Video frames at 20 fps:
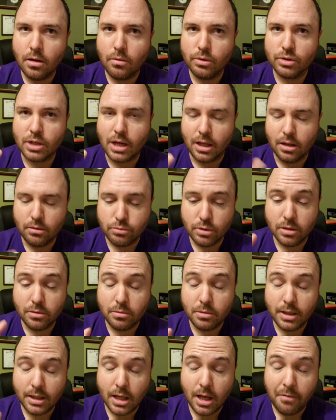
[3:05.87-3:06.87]
which I really,
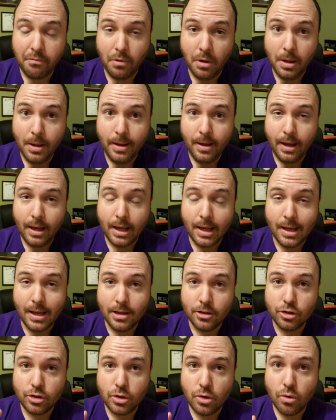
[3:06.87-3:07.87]
really love,
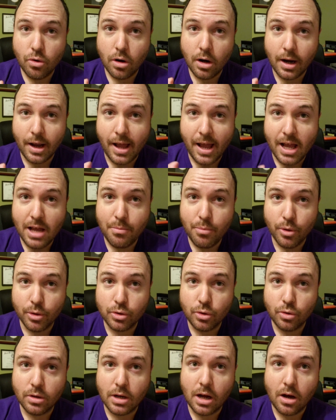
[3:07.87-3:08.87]
is you are able
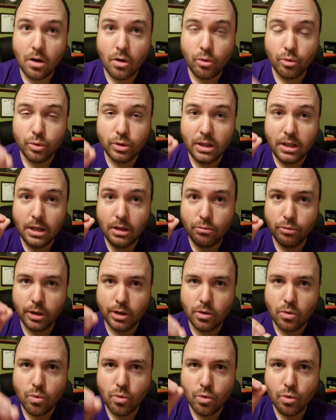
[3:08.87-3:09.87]
to not only
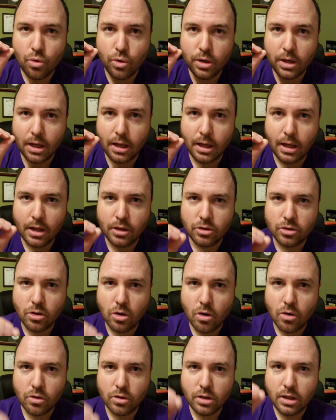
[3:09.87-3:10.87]
record
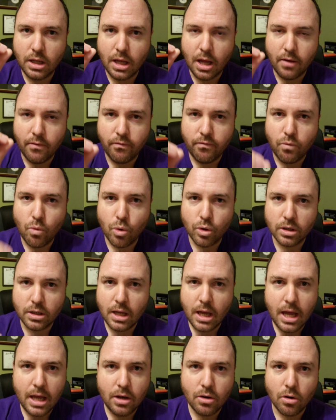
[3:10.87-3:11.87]
internally at
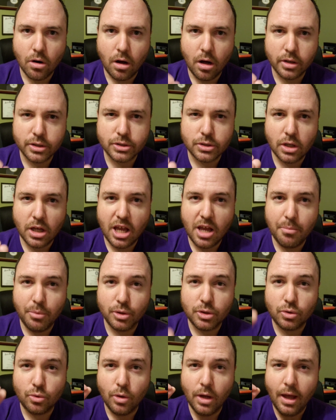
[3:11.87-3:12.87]
4K, you're also
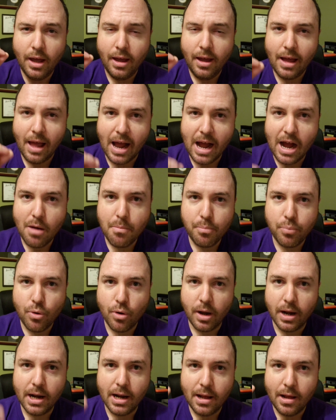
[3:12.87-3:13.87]
able to
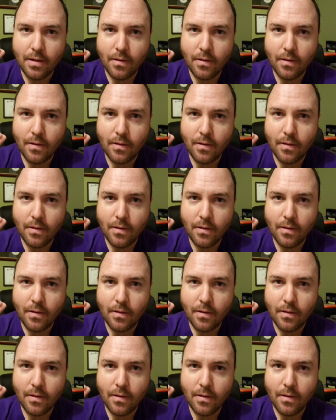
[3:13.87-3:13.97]
output